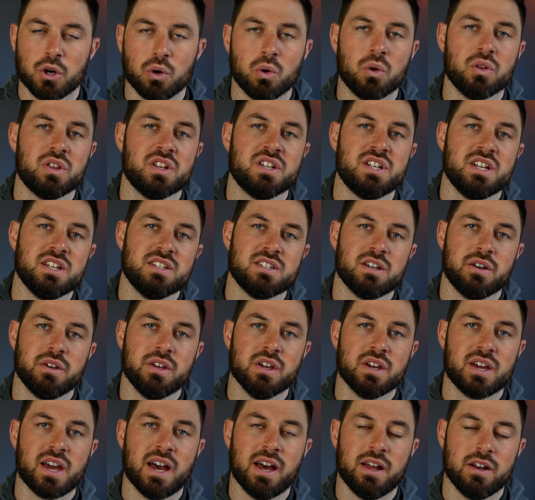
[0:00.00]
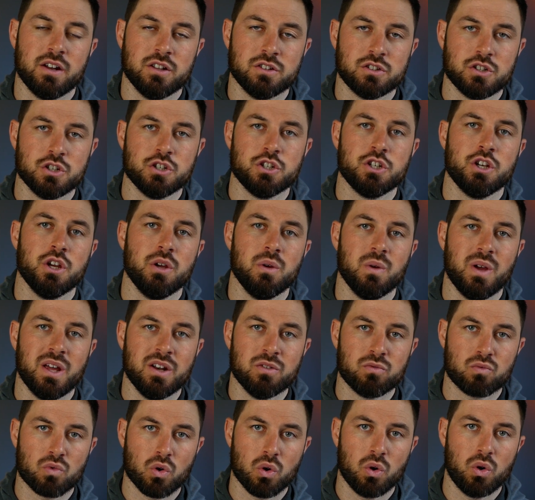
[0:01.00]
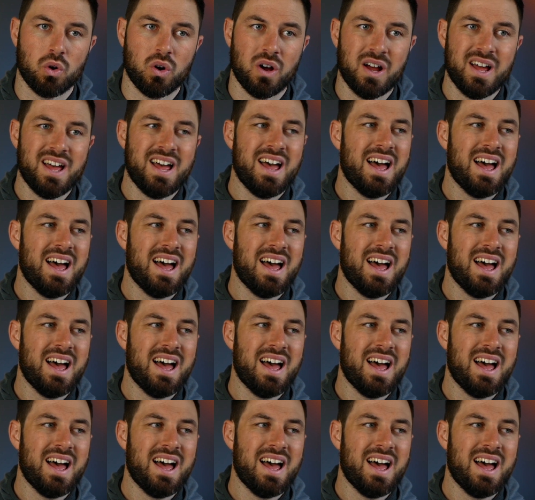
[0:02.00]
all the detail you can and to shoot in RAW.